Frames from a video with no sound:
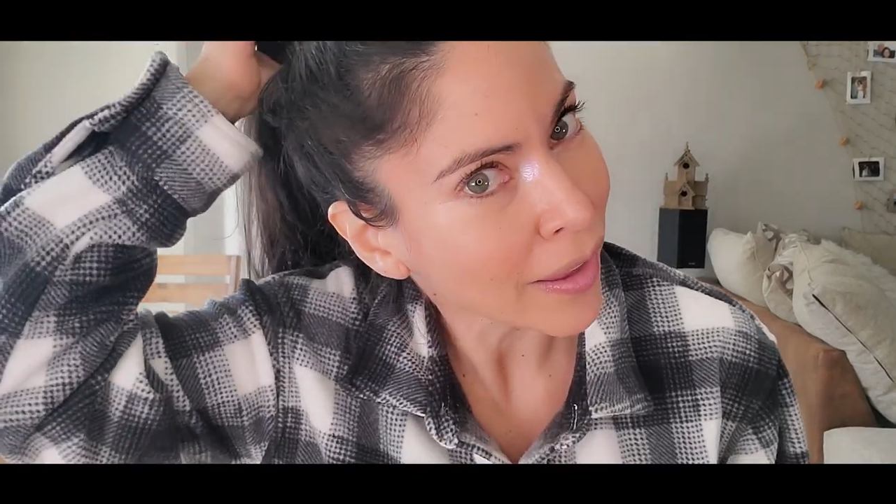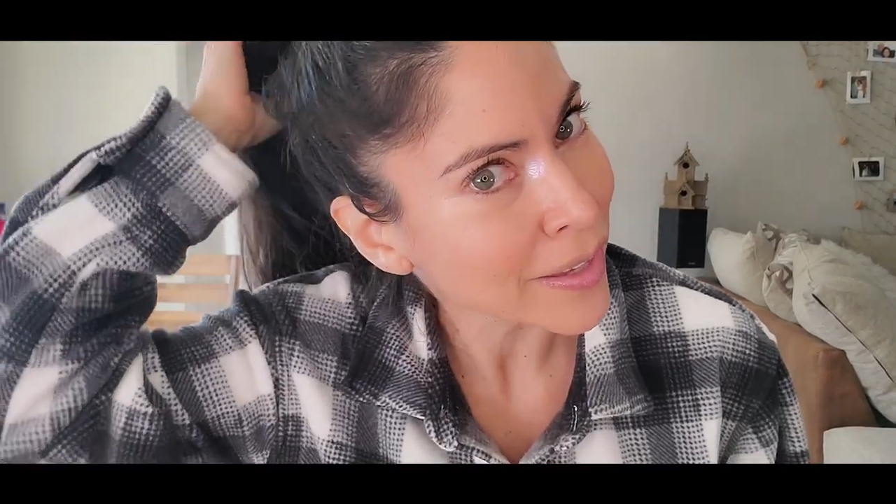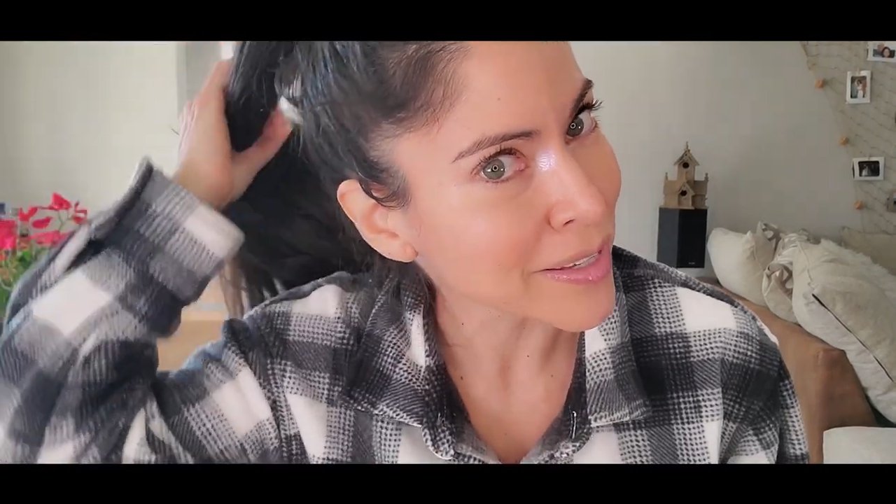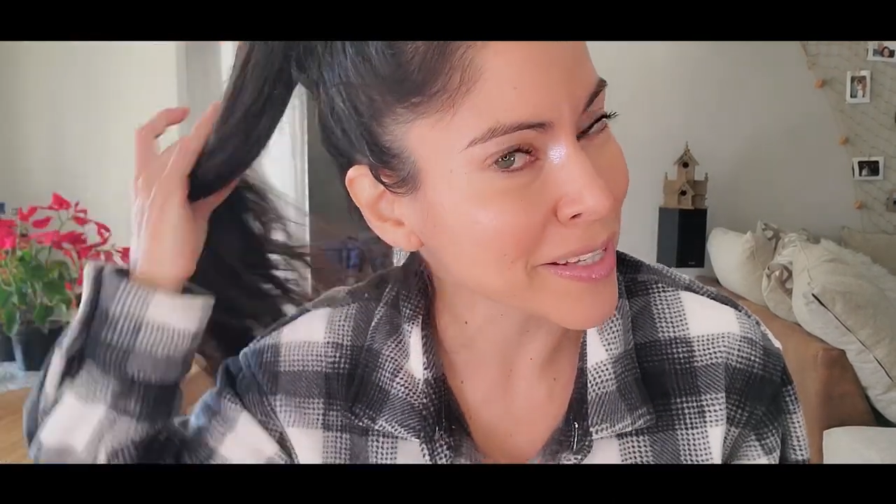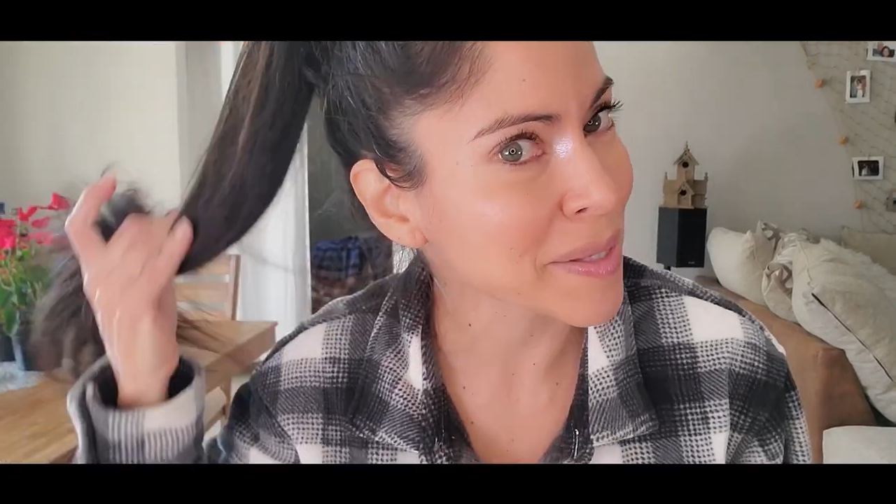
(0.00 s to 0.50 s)

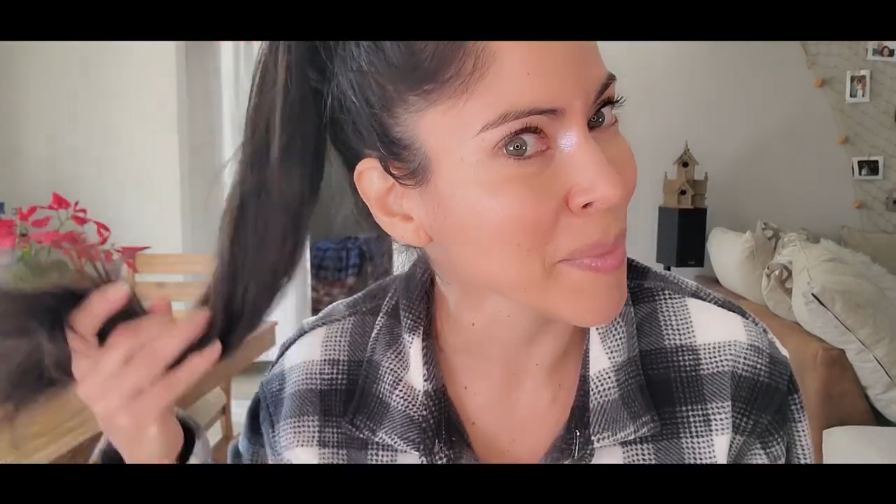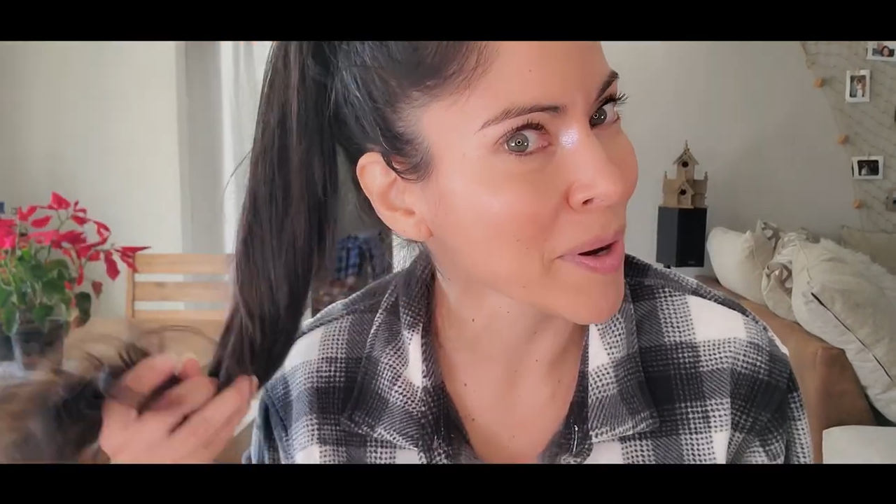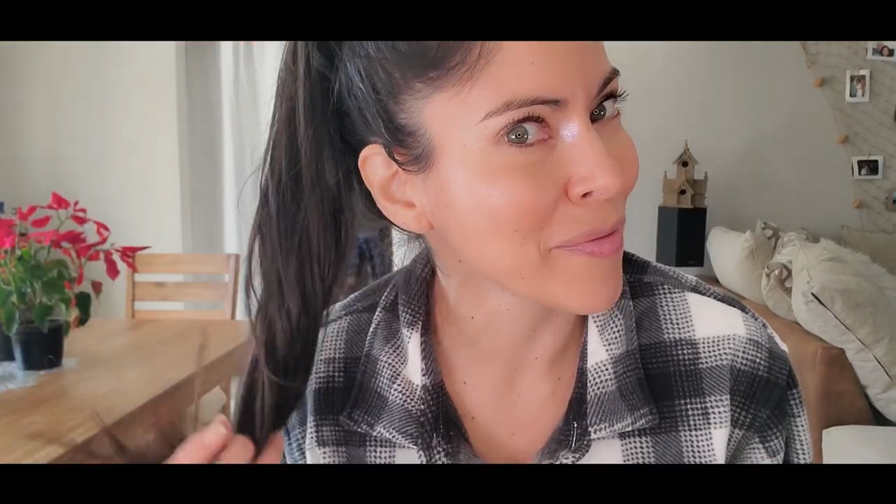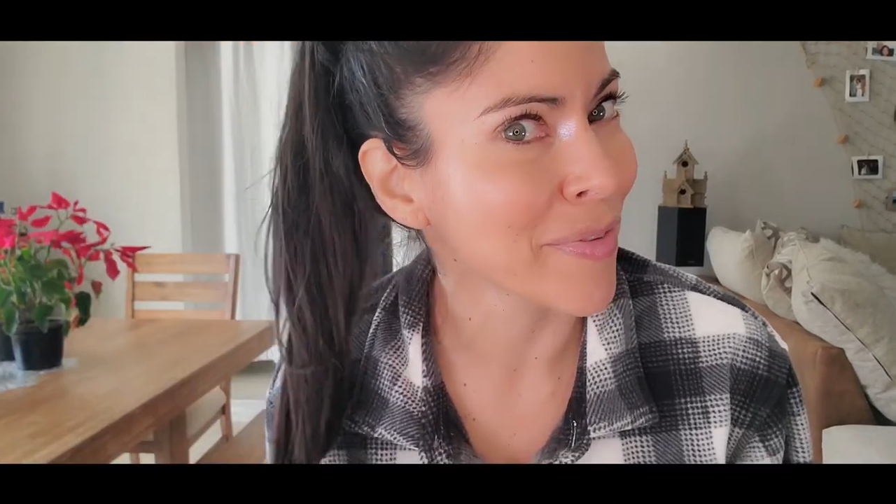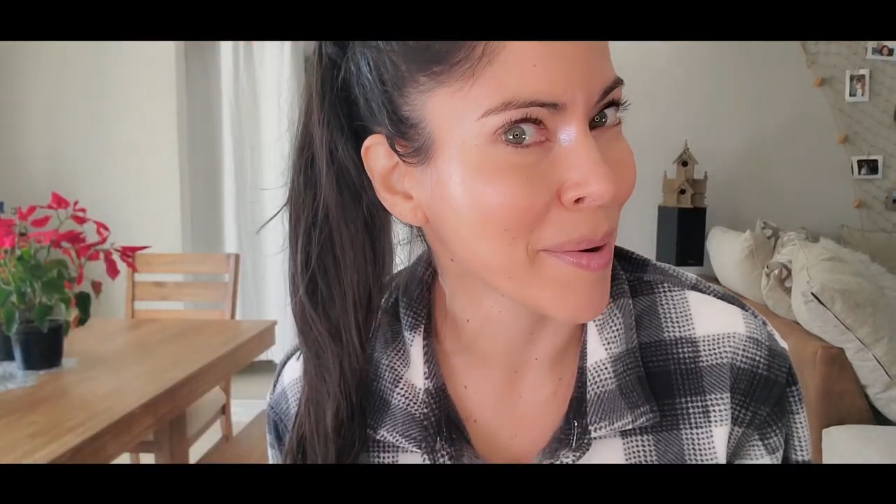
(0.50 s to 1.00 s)
this is
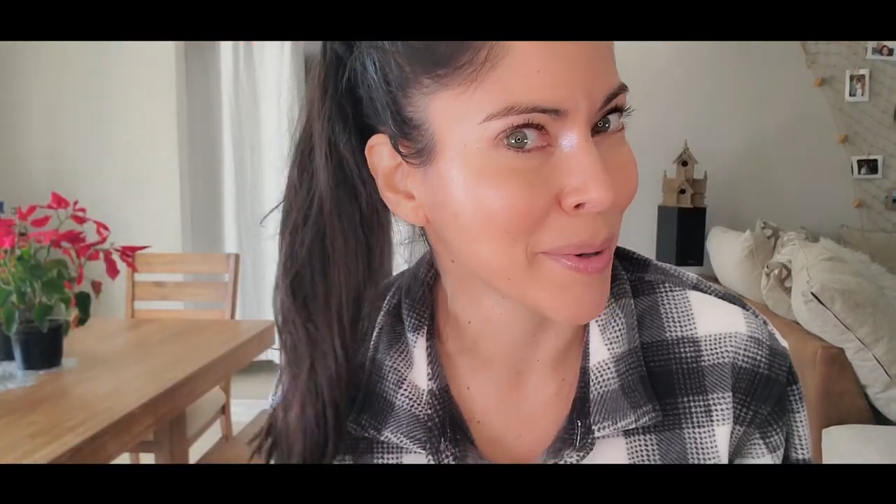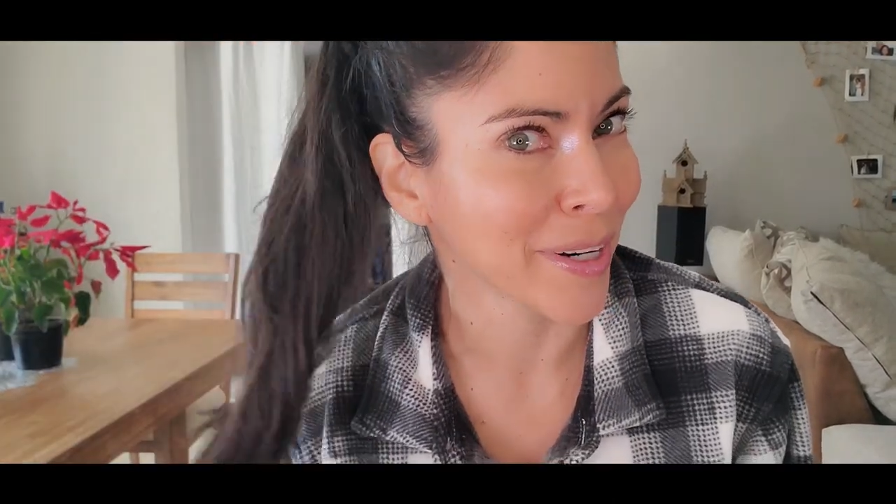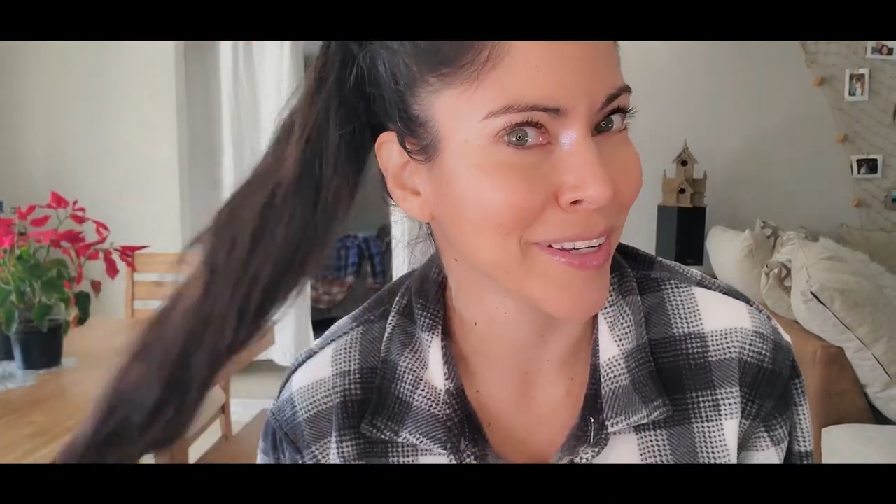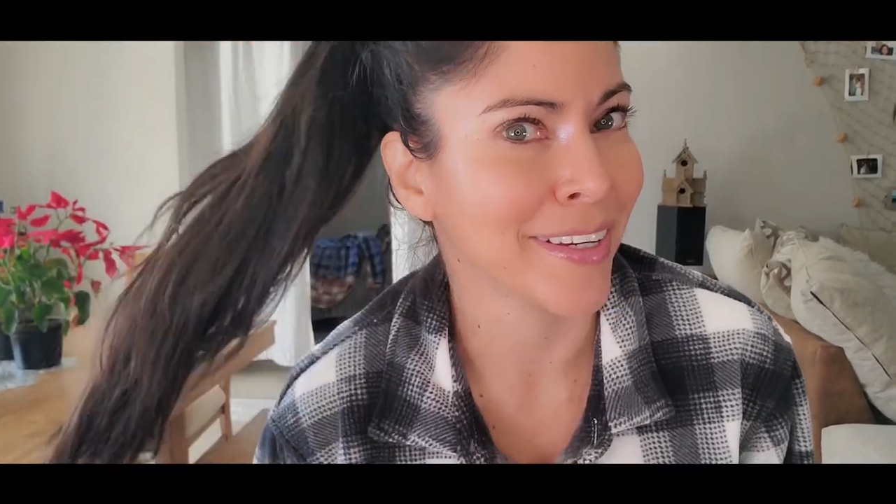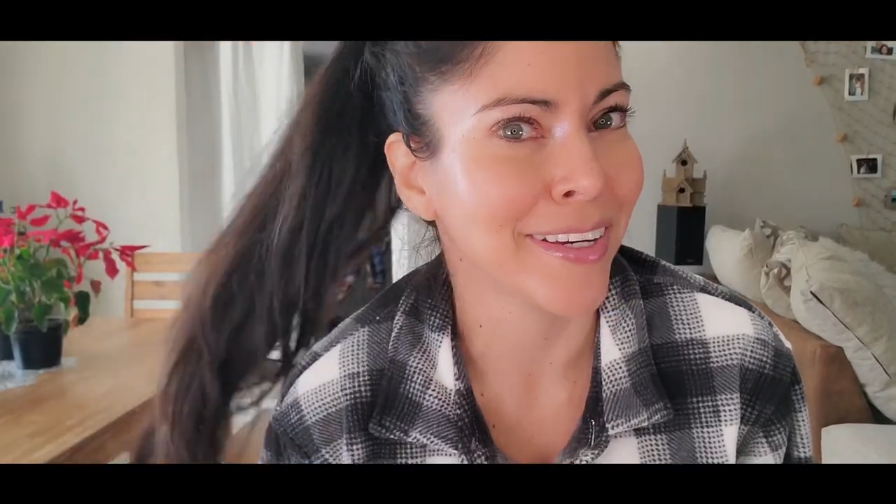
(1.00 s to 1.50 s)
my
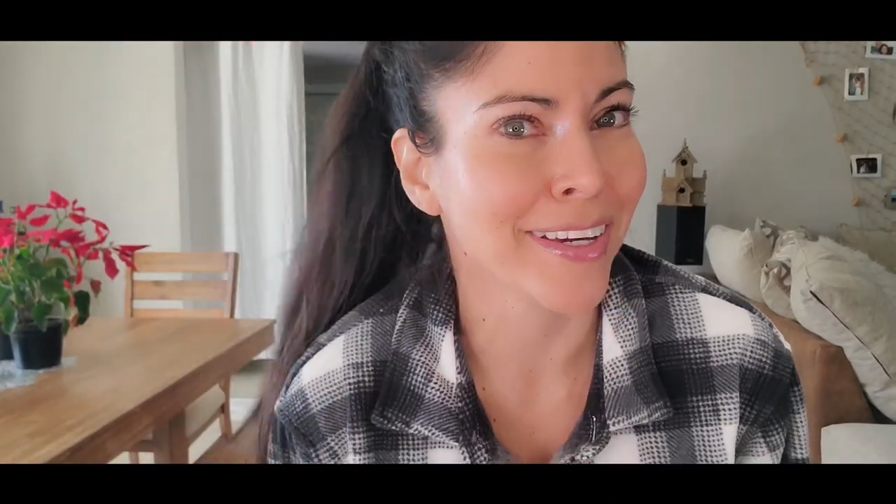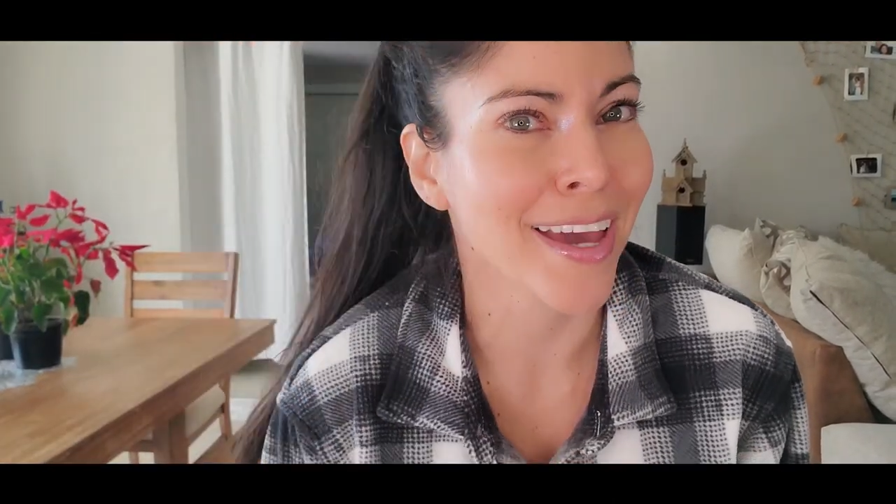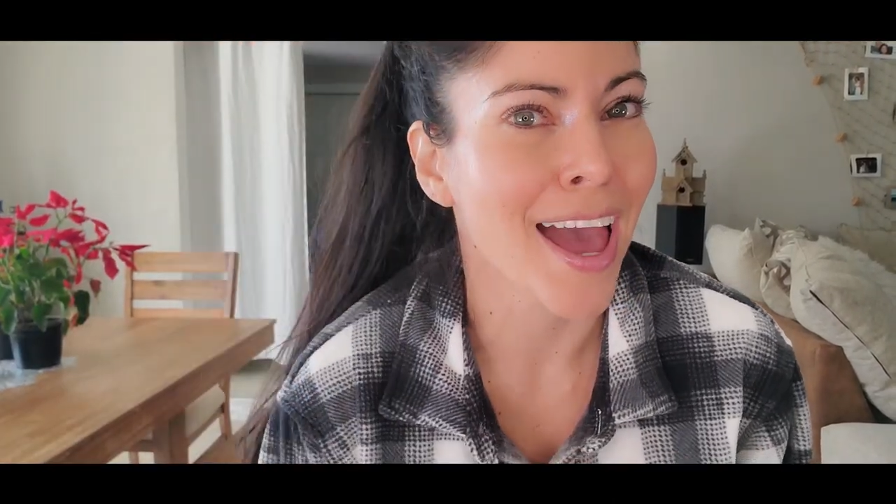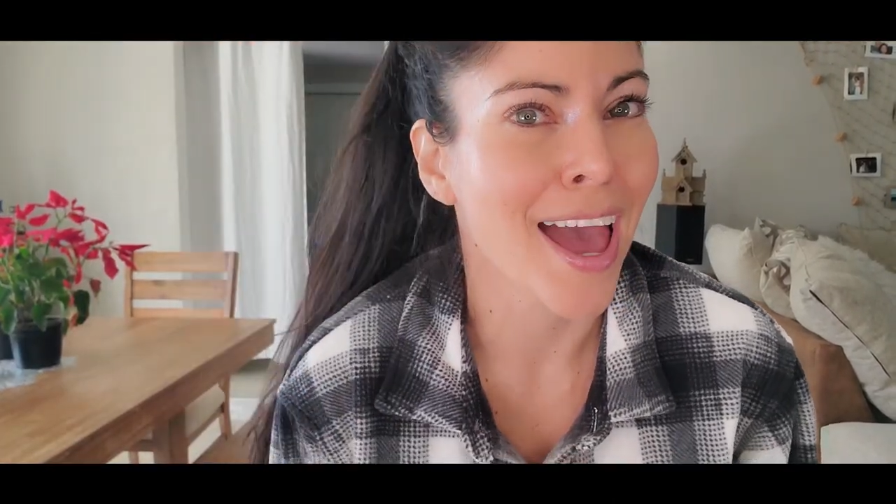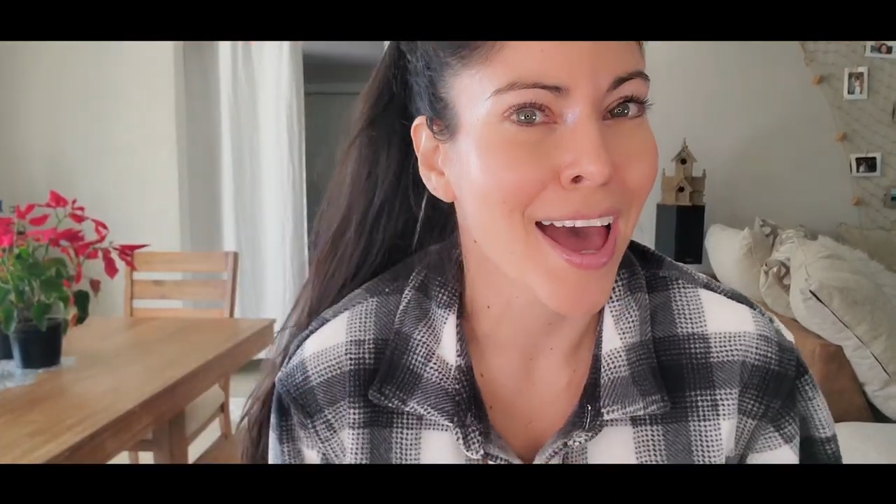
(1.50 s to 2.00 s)
favorite